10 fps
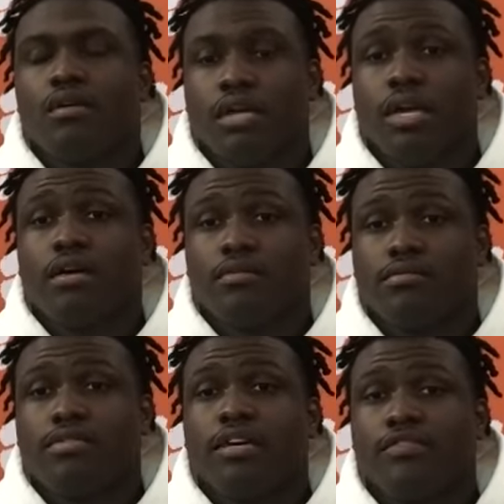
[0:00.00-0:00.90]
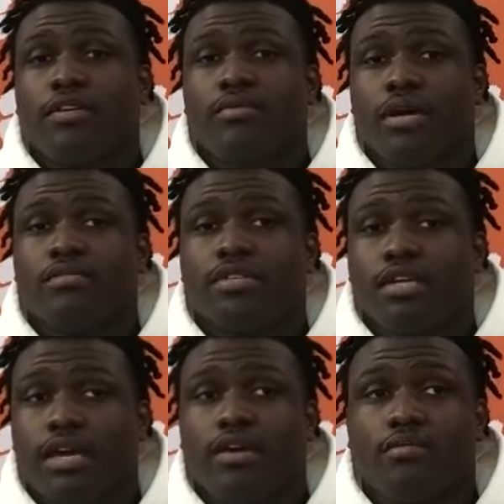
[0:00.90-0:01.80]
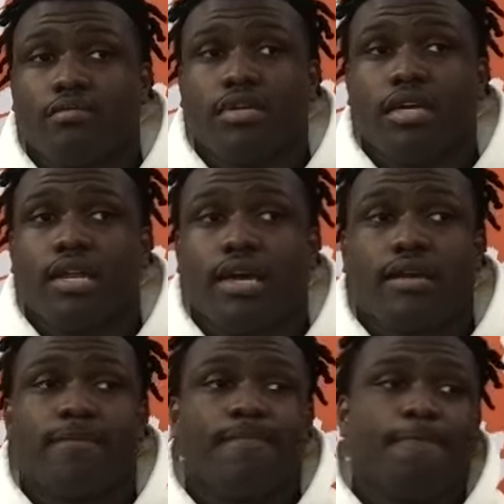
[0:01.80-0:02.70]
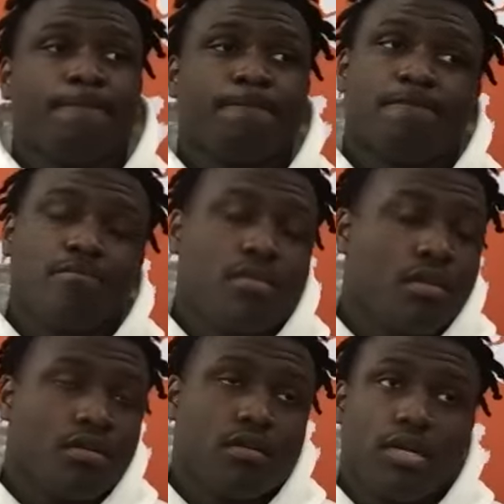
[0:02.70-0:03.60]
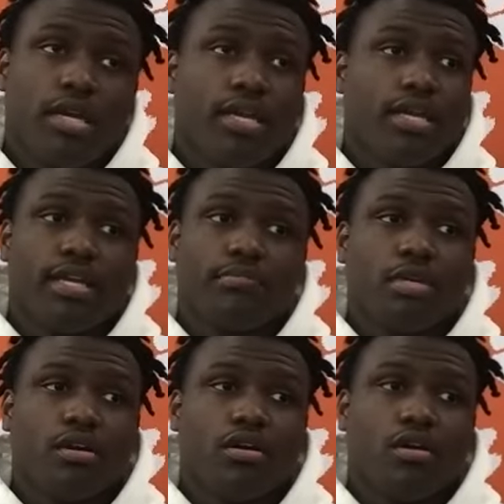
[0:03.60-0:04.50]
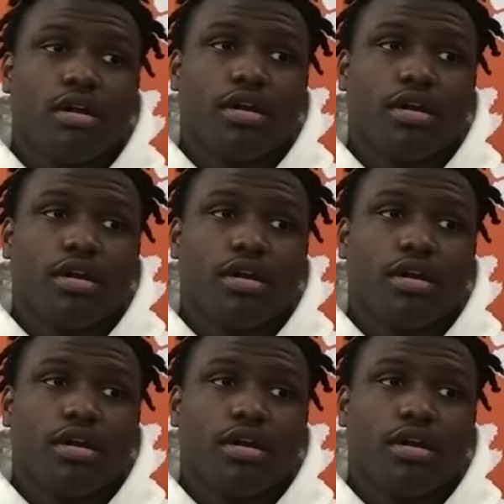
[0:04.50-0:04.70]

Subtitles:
Yeah, definitely when I was in camp. Yeah, like, it hit me hard.